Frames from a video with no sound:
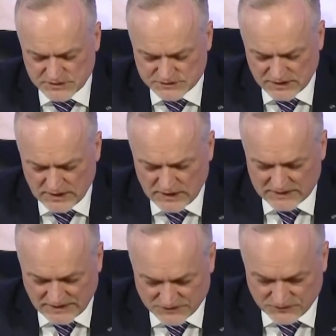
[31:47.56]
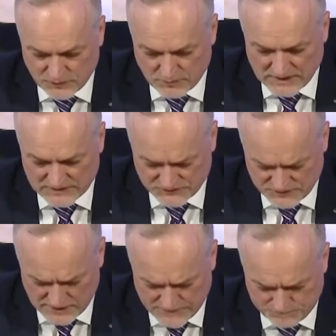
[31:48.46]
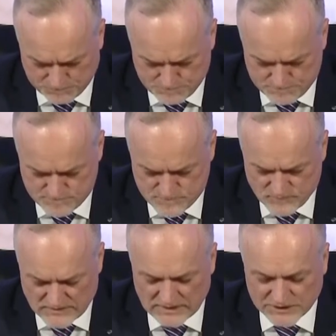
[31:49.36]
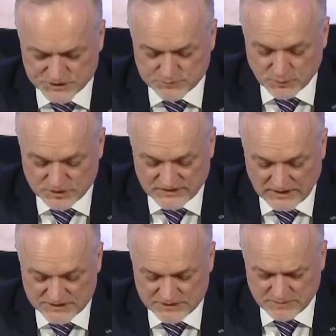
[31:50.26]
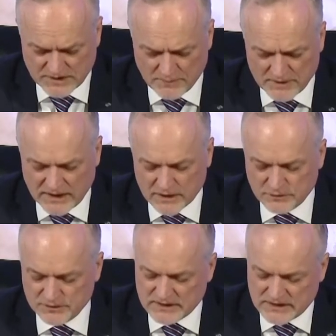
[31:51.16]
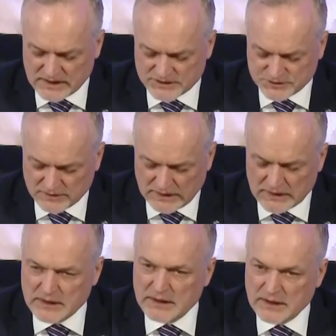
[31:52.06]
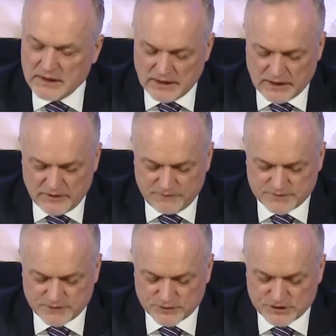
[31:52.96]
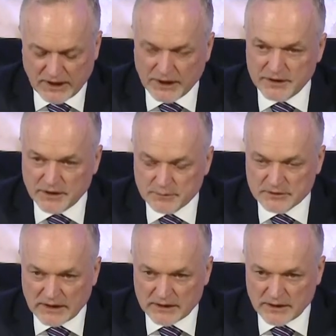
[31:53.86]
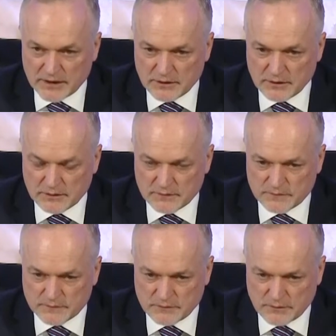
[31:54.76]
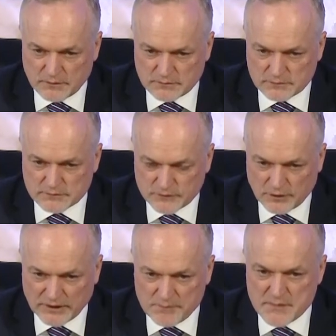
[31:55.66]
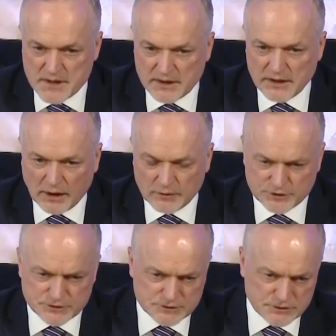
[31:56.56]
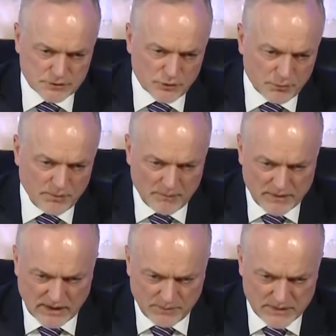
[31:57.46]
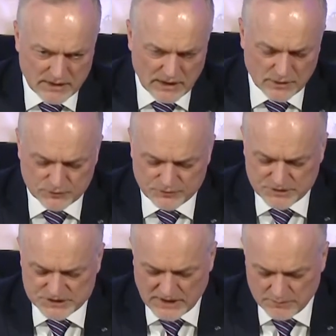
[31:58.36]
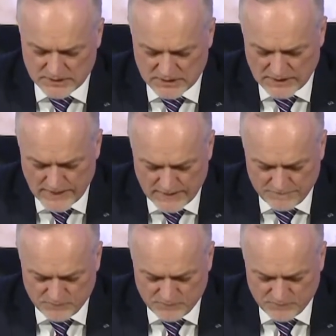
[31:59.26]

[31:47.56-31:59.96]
is the increase or the transition of our subsidiary PKP Cargo International into an intermodal operator, where we, or the group PKP